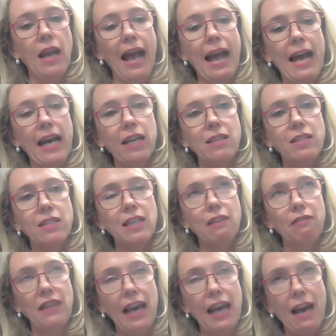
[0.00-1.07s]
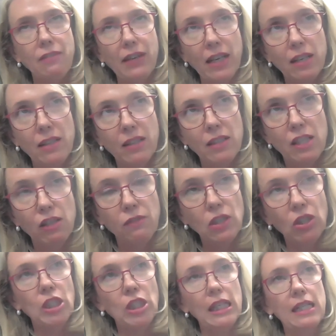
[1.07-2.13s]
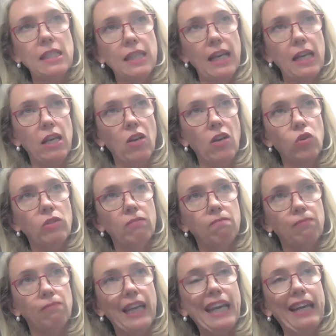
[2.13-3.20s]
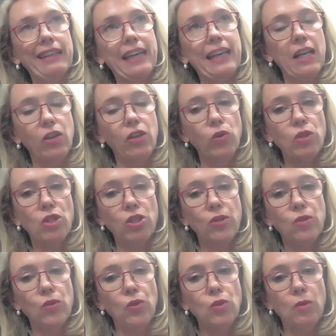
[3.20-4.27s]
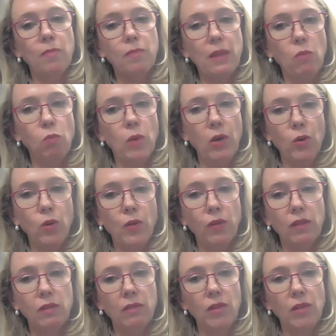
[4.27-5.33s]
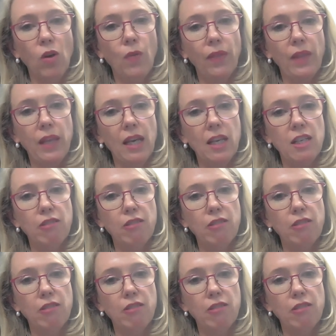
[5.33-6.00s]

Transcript: and if they're having difficulties getting on getting onto Zoom, then we're on on the